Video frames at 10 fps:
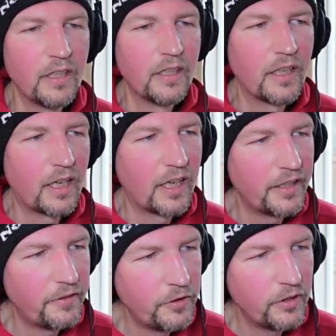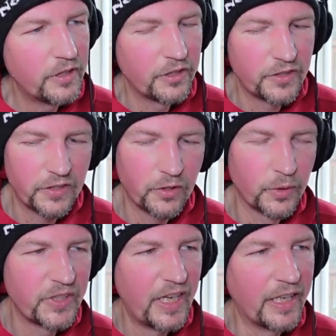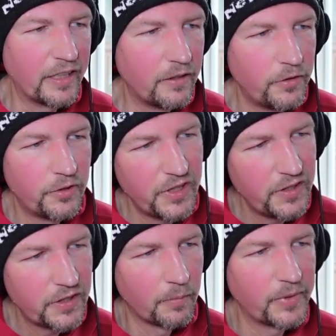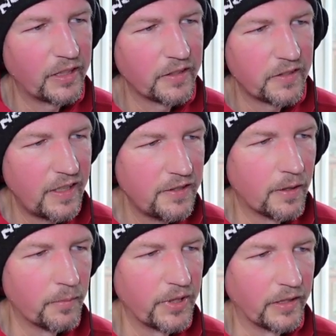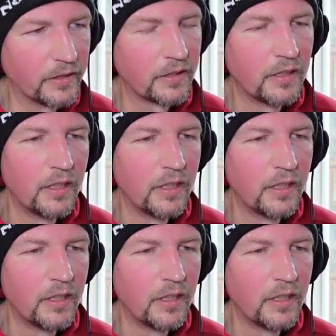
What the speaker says: there's this old saying: if you see something, say something.